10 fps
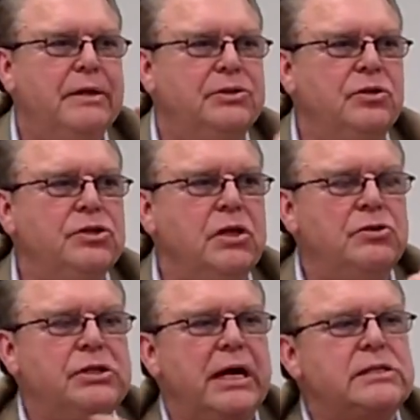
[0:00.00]
So just
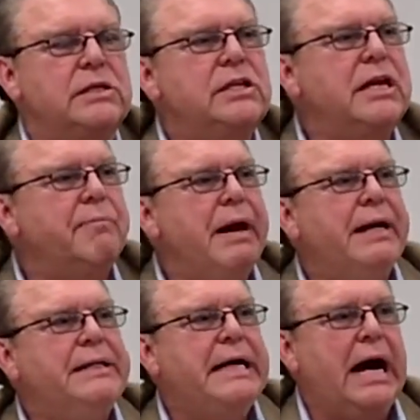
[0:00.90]
close your eyes and think
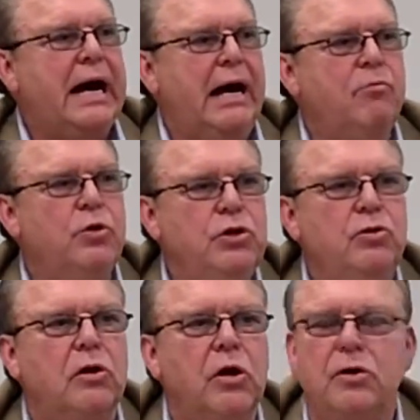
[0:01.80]
about a time when
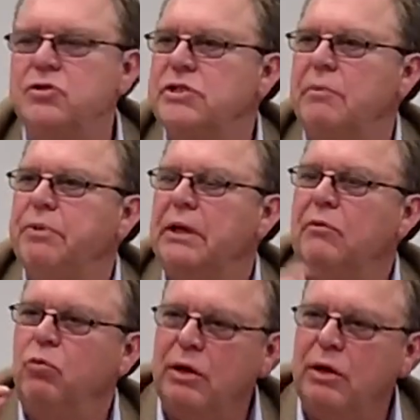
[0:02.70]
you learned something,